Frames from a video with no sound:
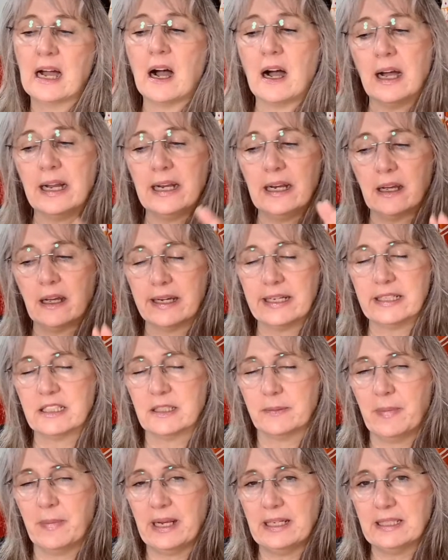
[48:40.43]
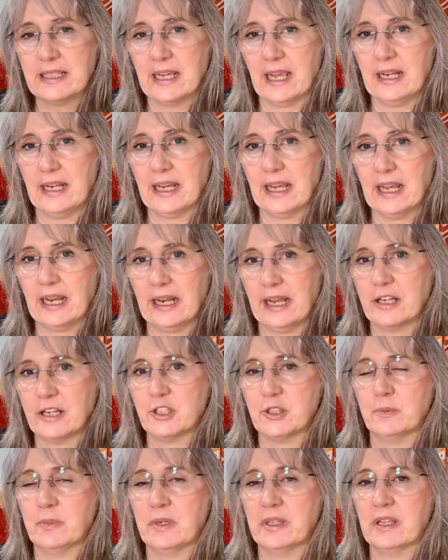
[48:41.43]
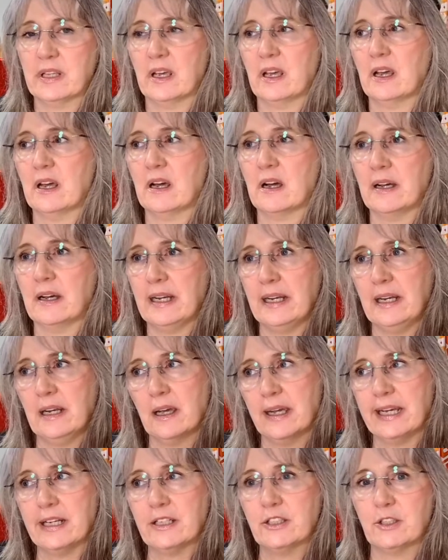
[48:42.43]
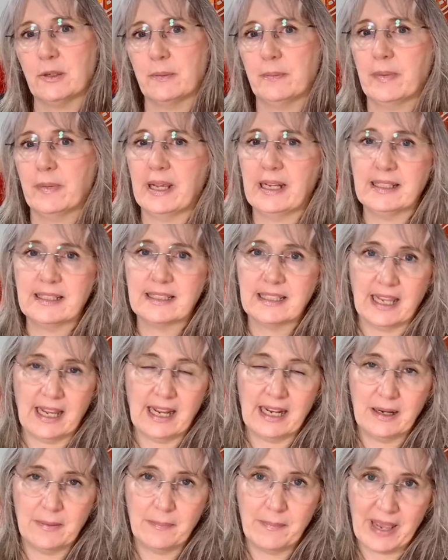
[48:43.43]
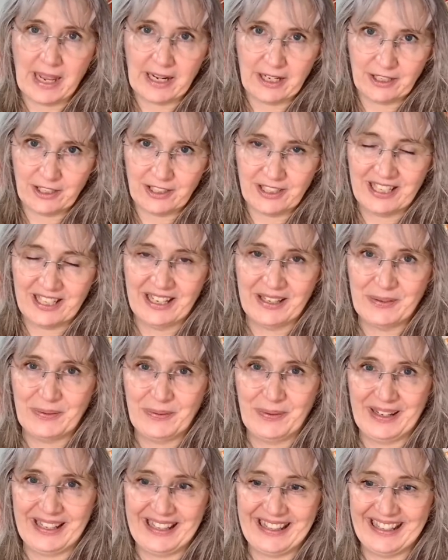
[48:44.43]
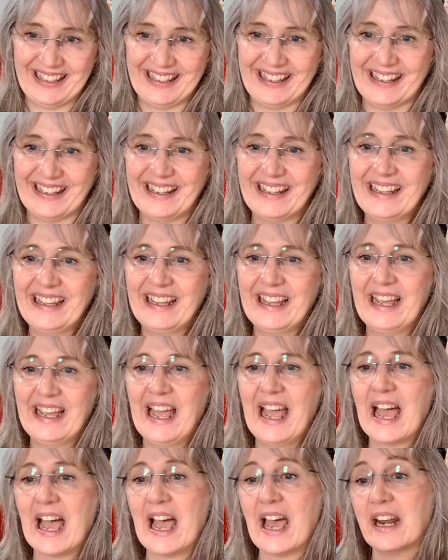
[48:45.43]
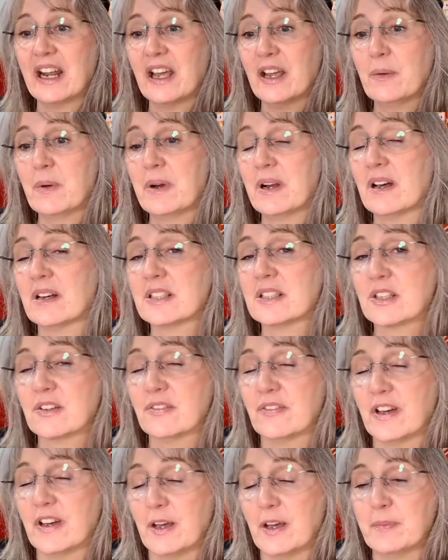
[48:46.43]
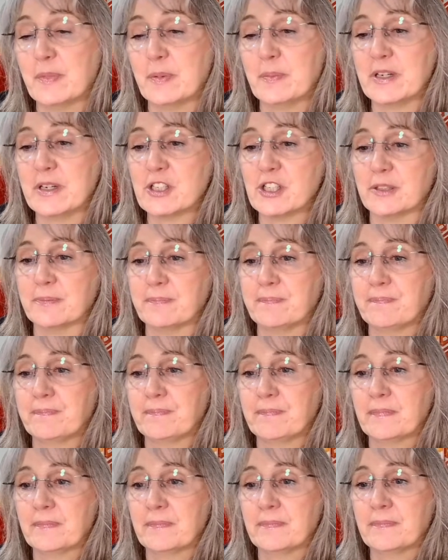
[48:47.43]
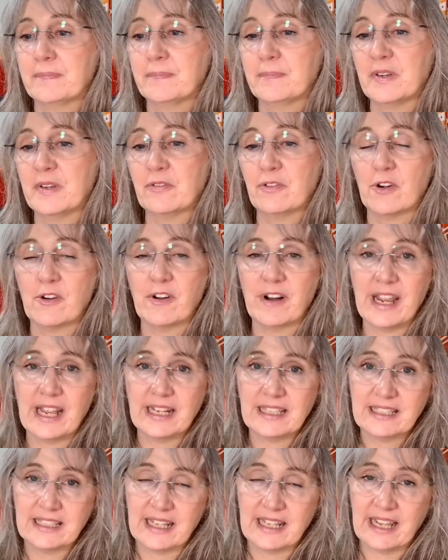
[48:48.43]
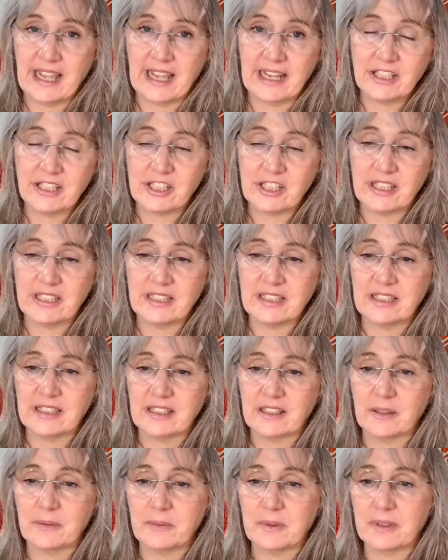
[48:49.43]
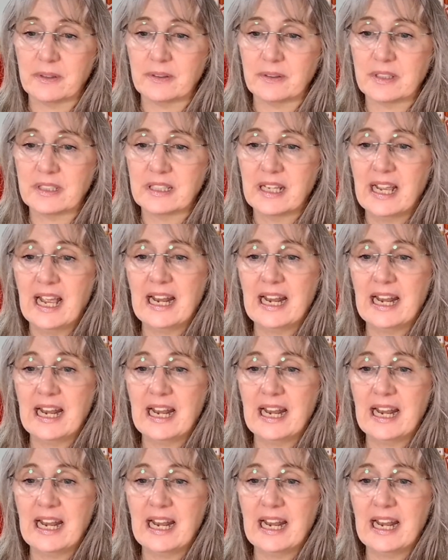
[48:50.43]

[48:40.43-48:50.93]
I like to maintain a connection with her. I like to maintain manners with her. And I will ask for her permission before I enter the hedge into the other worlds.